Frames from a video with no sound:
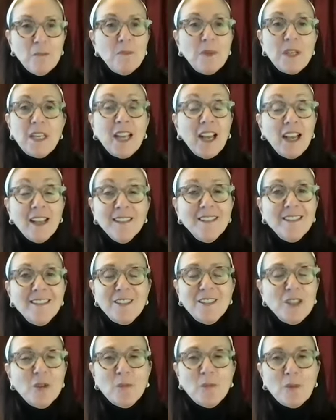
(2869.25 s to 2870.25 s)

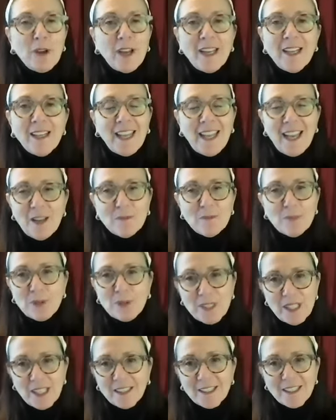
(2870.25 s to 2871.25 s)
because your brain can't
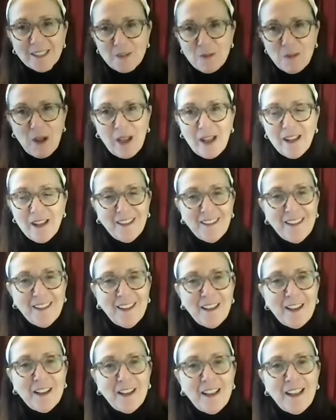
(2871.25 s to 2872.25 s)
predict as well.
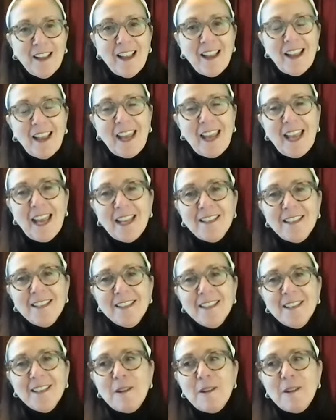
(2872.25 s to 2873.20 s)
And